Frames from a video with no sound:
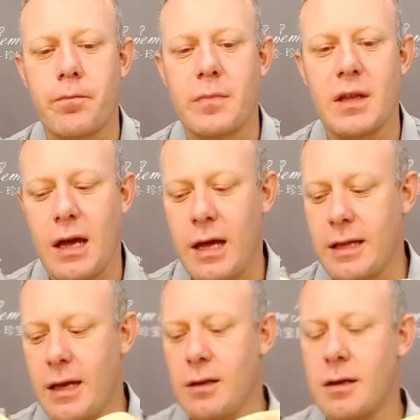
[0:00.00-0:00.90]
and
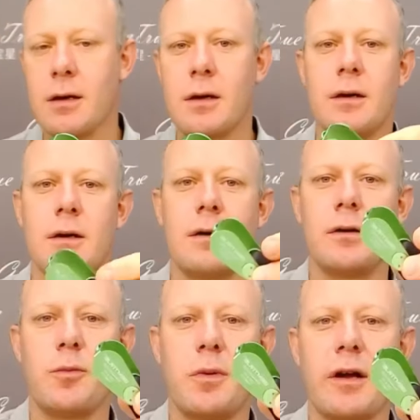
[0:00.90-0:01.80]
then you
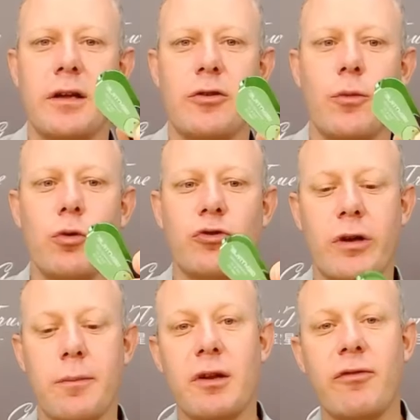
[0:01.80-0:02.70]
plug into your wall socket.
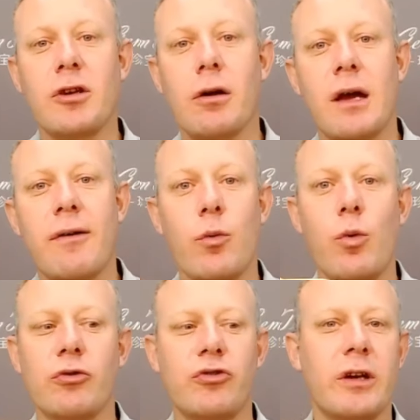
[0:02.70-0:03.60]
But if you don't have a wall
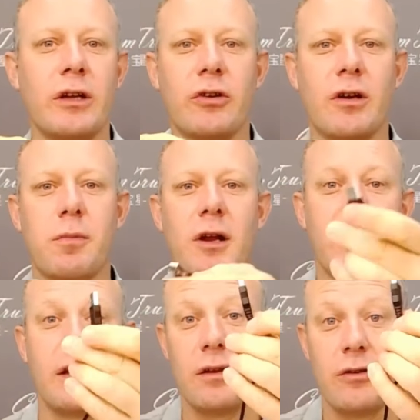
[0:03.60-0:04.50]
socket, you can plug it
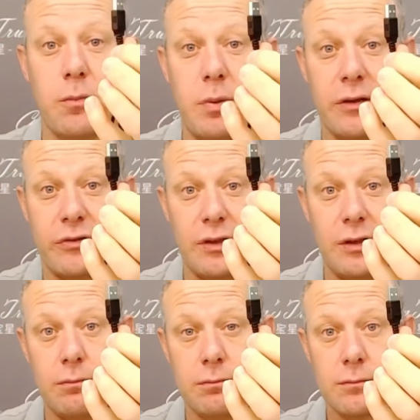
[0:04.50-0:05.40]
into your PC,
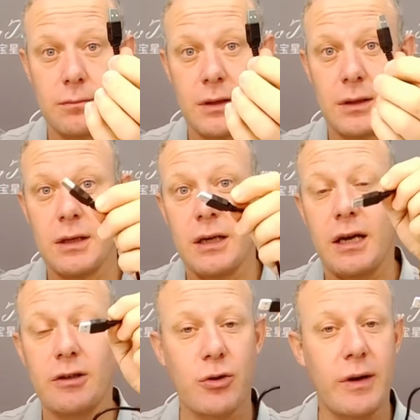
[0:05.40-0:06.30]

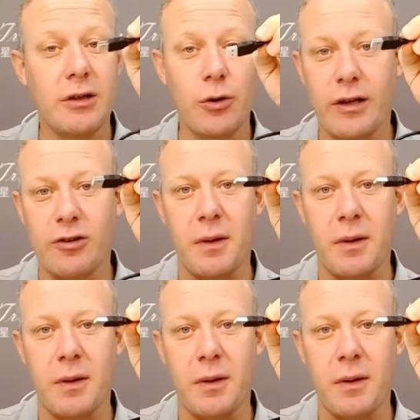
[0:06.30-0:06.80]
into any USB